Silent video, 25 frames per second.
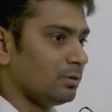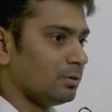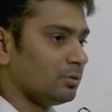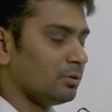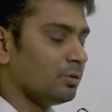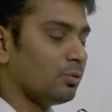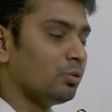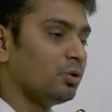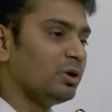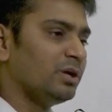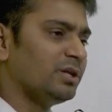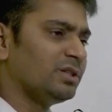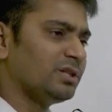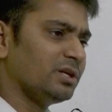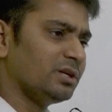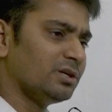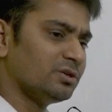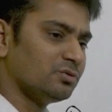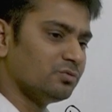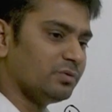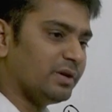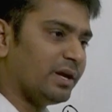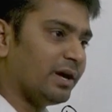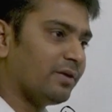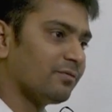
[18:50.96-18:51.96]
The only thing
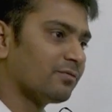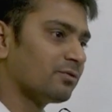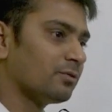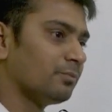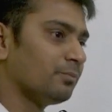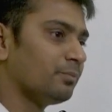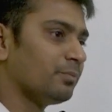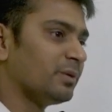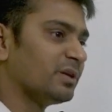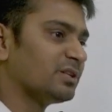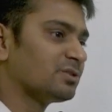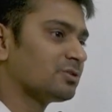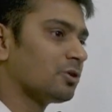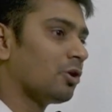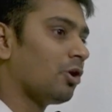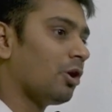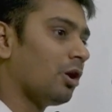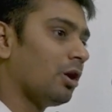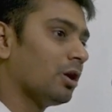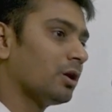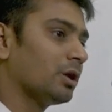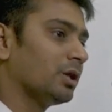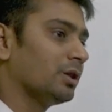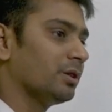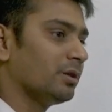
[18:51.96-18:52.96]
is we have to press
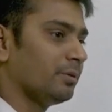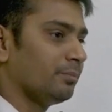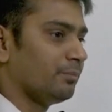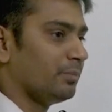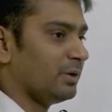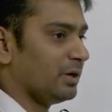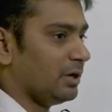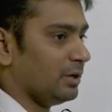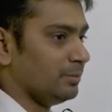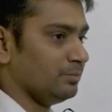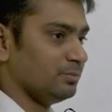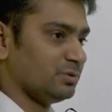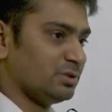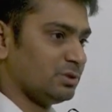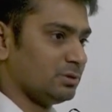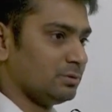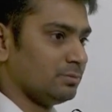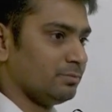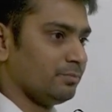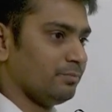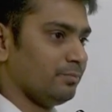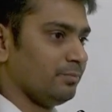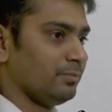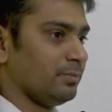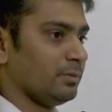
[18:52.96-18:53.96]
hard on the prelims.
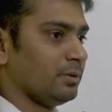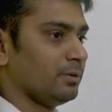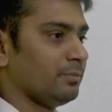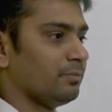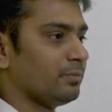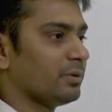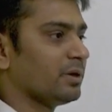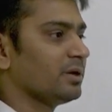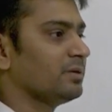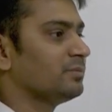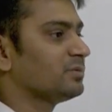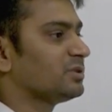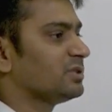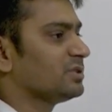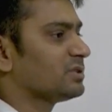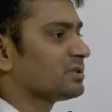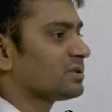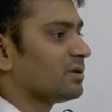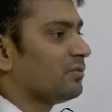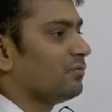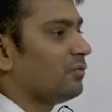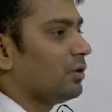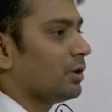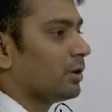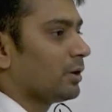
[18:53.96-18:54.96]
Prelims is
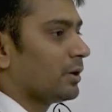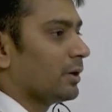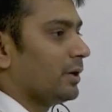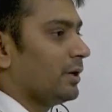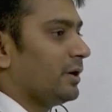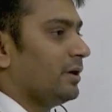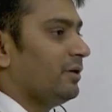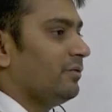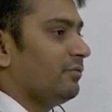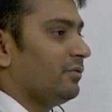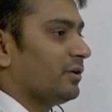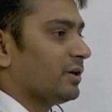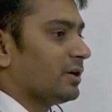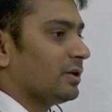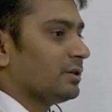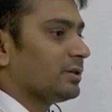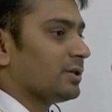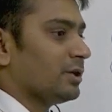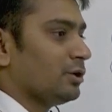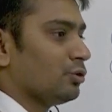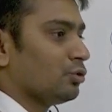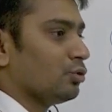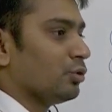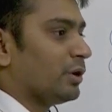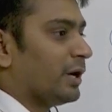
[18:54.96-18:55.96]
somewhat a difficult
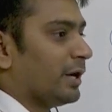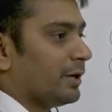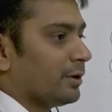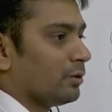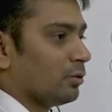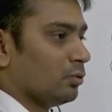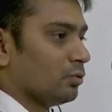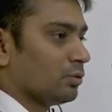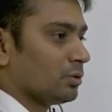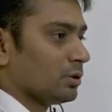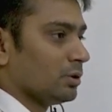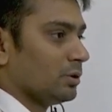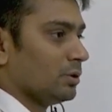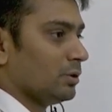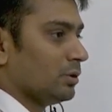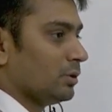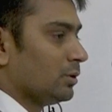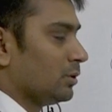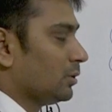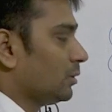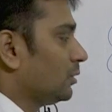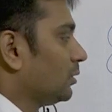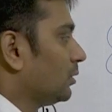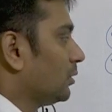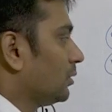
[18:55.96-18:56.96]
thing to get out.
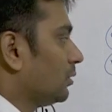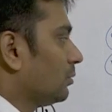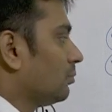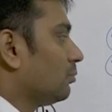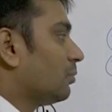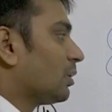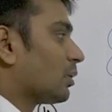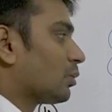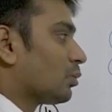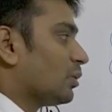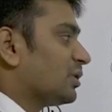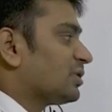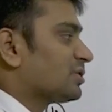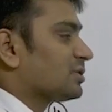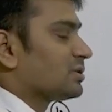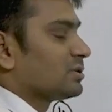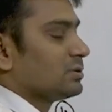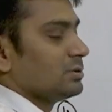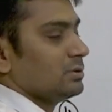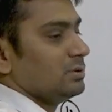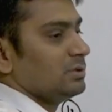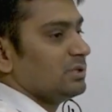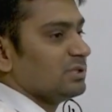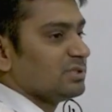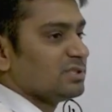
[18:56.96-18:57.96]
But
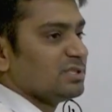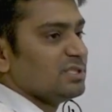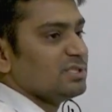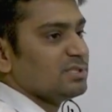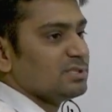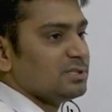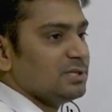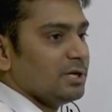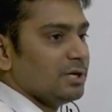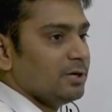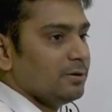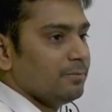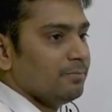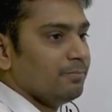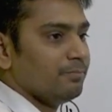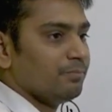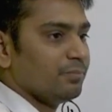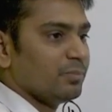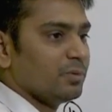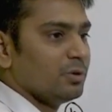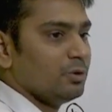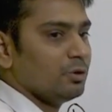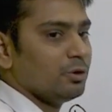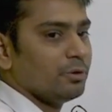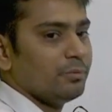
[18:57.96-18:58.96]
once this is done,
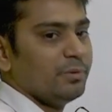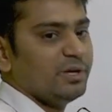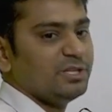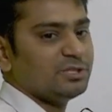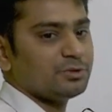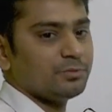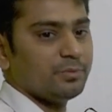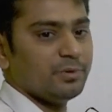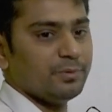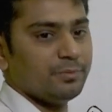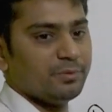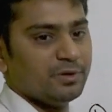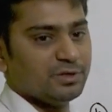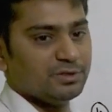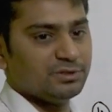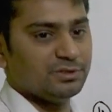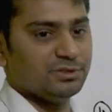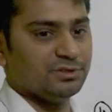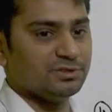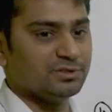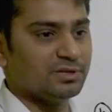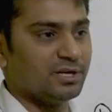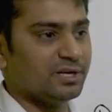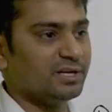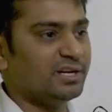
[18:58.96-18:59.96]
your mains preparation
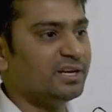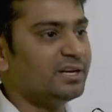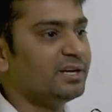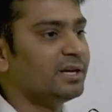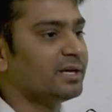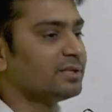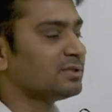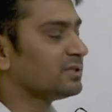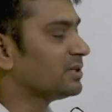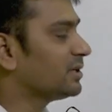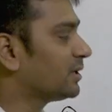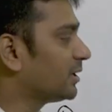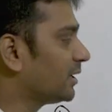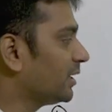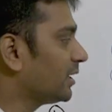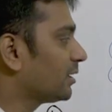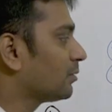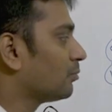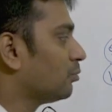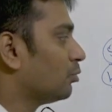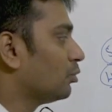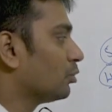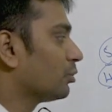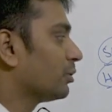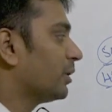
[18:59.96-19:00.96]
is done. It doesn't take
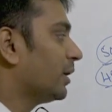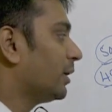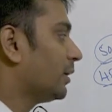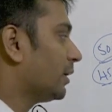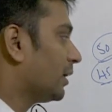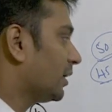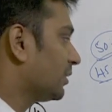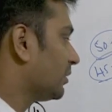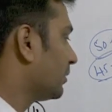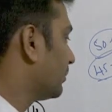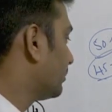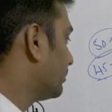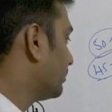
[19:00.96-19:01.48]
more than, and the